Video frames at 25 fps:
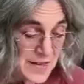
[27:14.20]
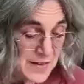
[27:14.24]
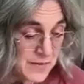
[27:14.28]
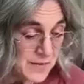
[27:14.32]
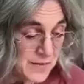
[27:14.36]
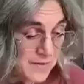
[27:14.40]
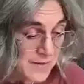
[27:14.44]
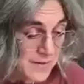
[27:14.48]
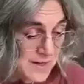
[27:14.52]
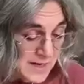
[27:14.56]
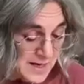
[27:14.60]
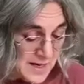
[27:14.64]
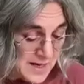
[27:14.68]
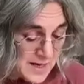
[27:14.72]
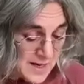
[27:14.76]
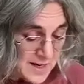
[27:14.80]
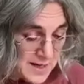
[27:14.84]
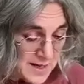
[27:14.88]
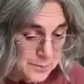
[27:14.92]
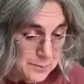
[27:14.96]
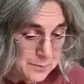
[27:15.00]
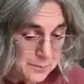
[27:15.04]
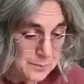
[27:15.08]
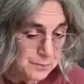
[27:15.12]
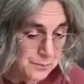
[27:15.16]
then
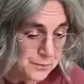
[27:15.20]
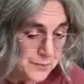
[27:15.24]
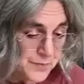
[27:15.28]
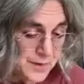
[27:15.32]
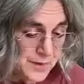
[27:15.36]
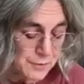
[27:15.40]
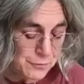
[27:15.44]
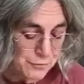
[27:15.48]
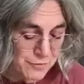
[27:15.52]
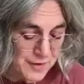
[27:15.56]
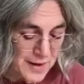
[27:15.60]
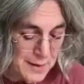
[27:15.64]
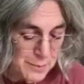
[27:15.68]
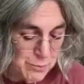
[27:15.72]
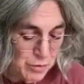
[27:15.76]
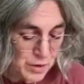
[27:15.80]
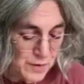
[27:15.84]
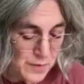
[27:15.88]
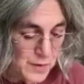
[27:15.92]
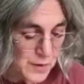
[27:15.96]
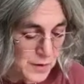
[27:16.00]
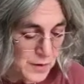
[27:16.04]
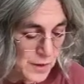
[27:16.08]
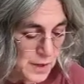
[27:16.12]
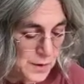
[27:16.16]
the
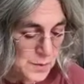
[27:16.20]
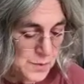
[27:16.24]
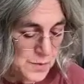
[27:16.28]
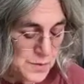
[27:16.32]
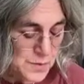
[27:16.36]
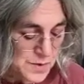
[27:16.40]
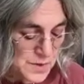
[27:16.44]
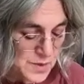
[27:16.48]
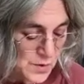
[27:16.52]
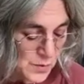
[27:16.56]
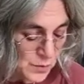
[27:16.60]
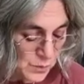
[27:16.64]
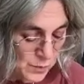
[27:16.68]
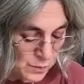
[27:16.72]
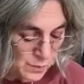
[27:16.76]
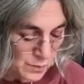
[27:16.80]
fabric that goes,